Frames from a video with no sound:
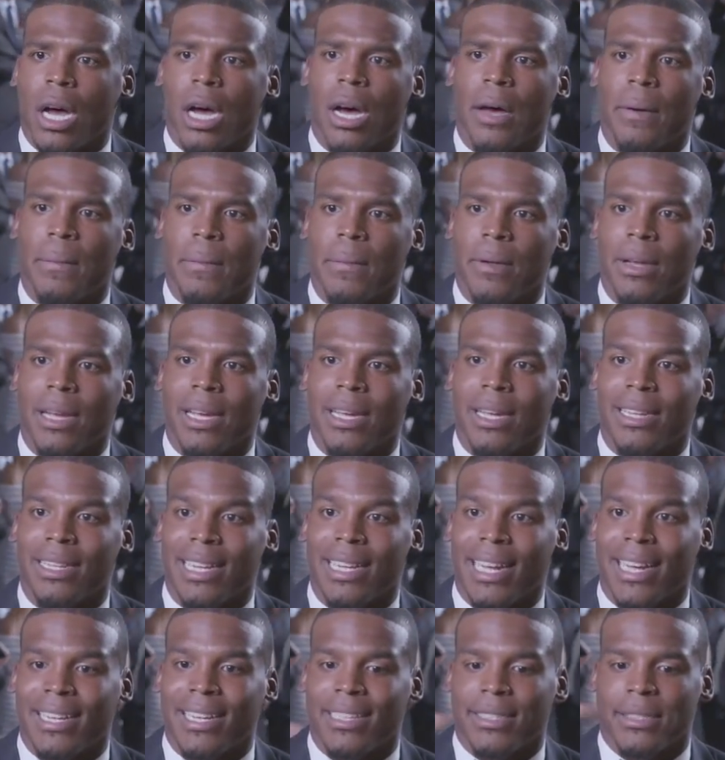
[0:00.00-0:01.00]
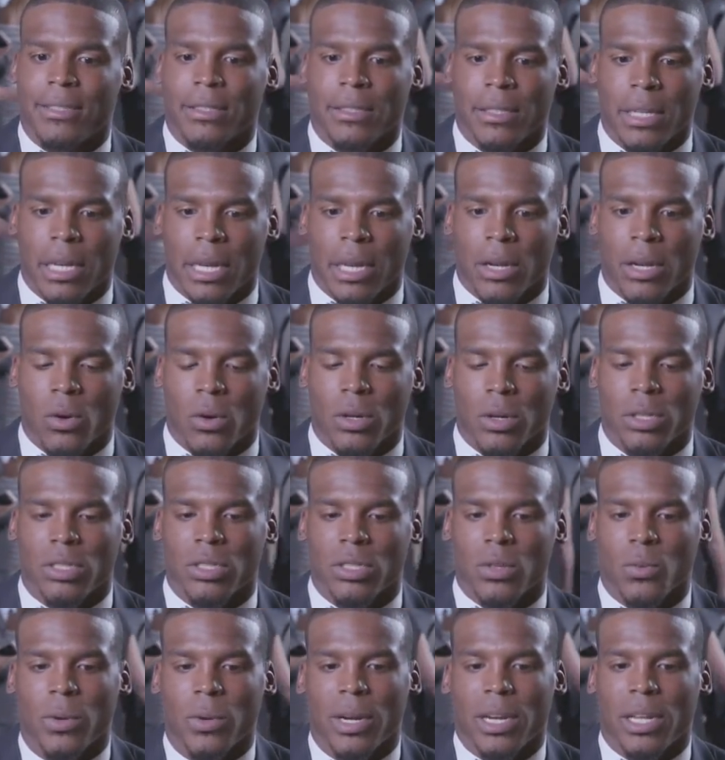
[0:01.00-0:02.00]
and in
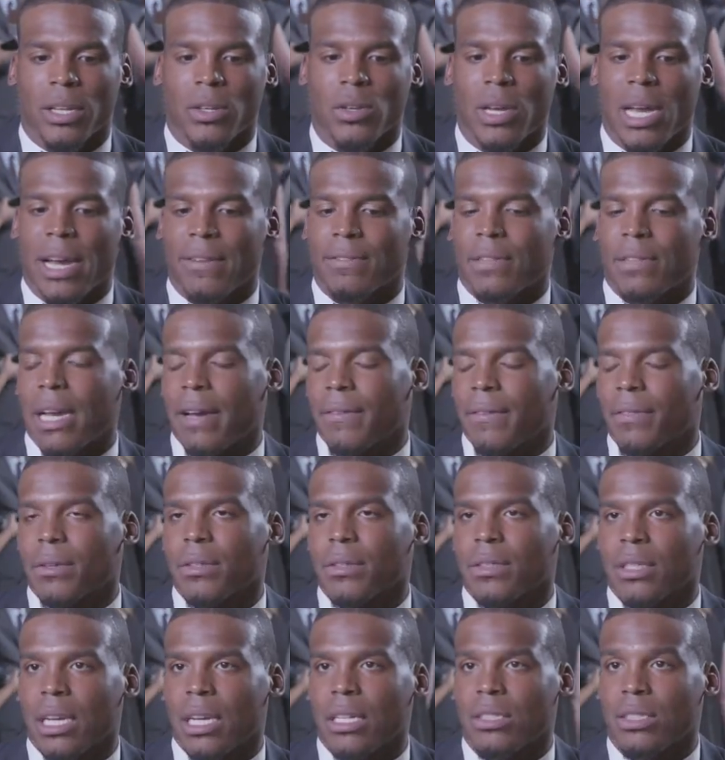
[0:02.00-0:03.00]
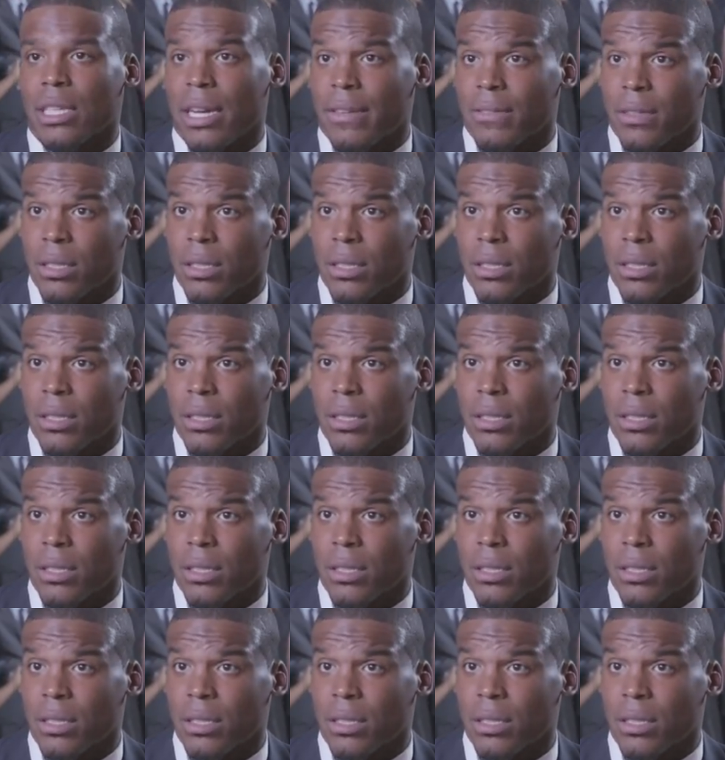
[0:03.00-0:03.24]
order to win it, you have to have three things.